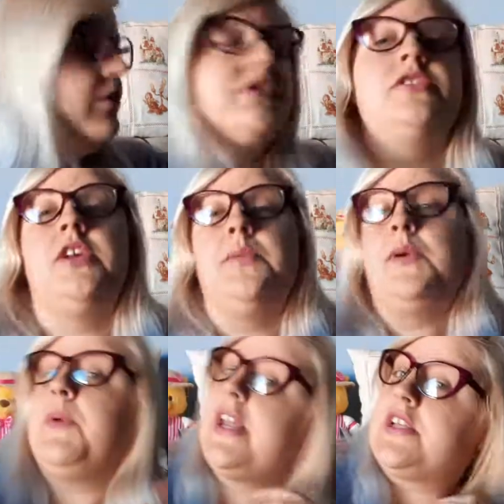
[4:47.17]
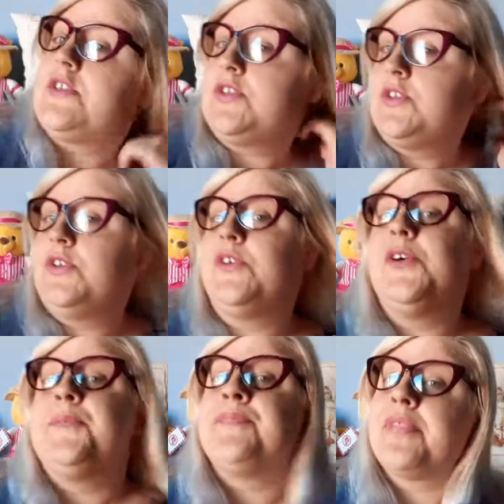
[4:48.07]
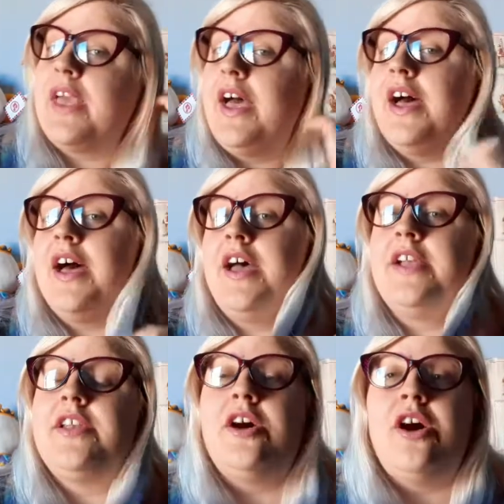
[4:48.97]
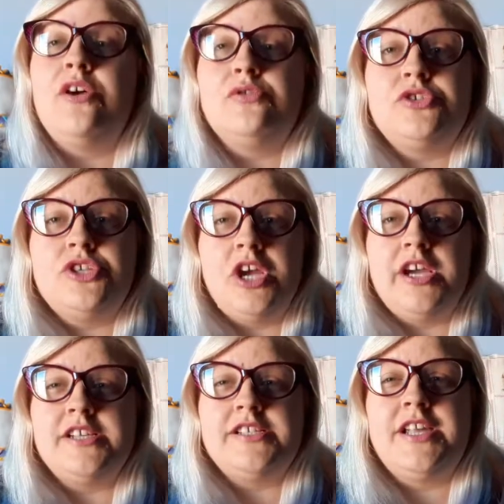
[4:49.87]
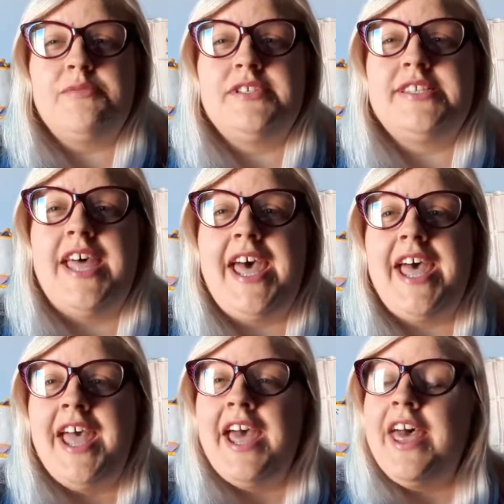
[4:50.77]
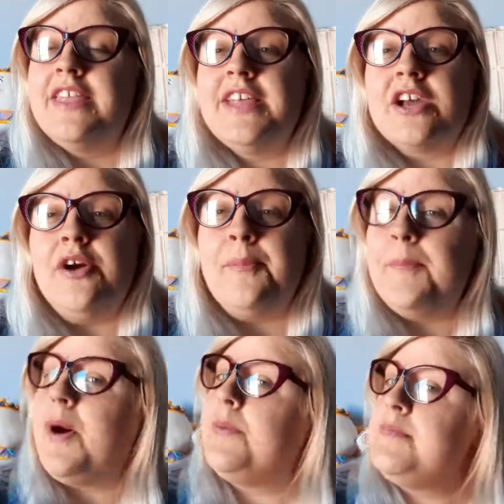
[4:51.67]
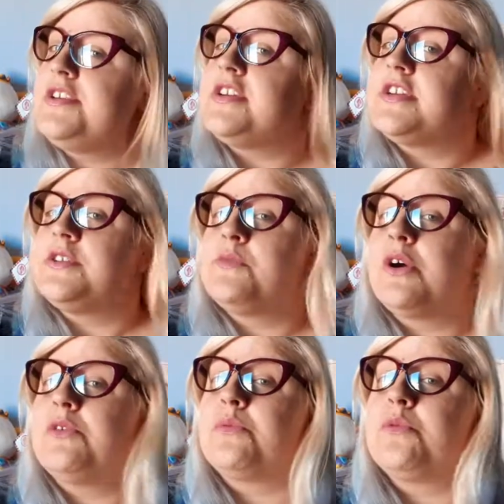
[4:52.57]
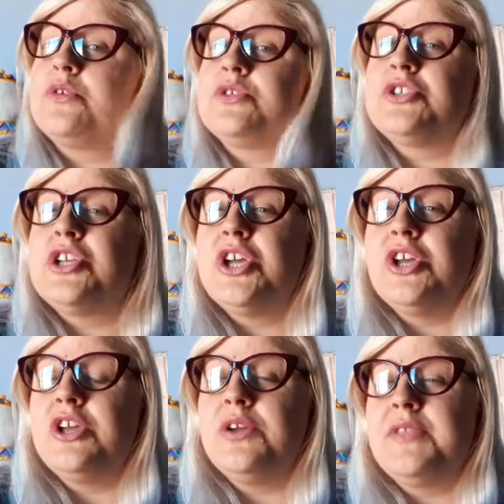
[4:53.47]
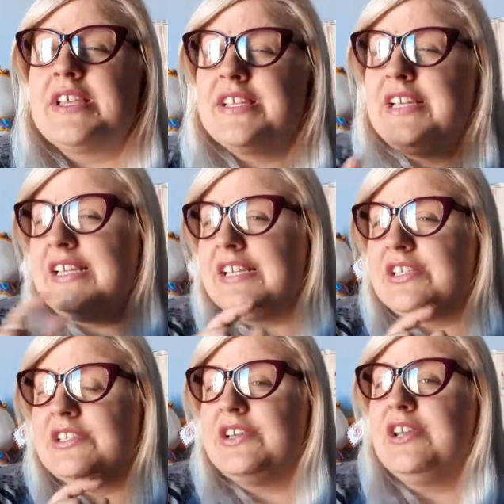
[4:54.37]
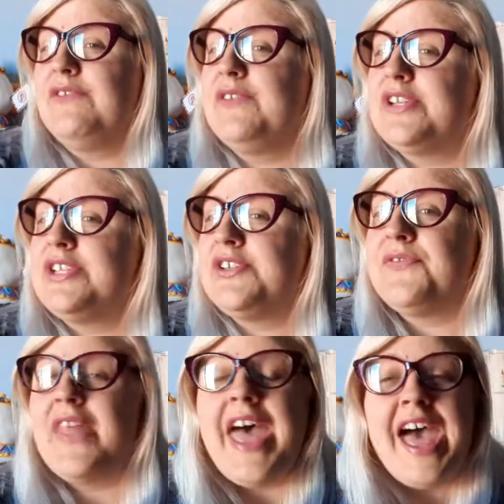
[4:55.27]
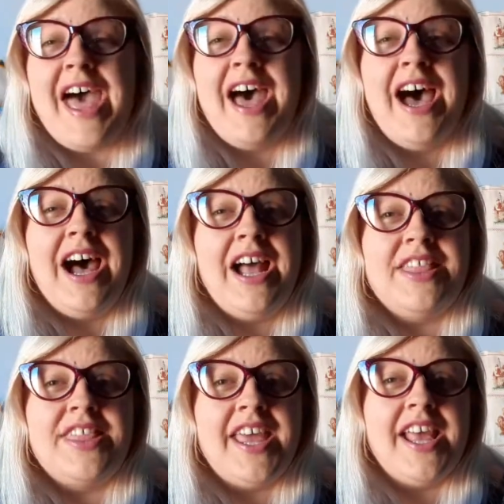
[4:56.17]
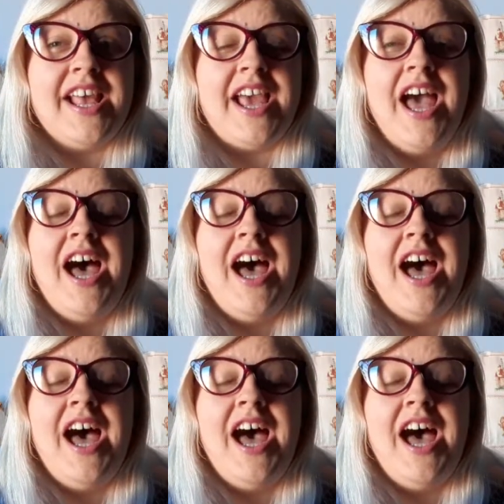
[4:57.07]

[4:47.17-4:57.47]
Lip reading: Also, we went and saw an old church that was there that got bombed during the World War II. There's little tiny footage of that, I think.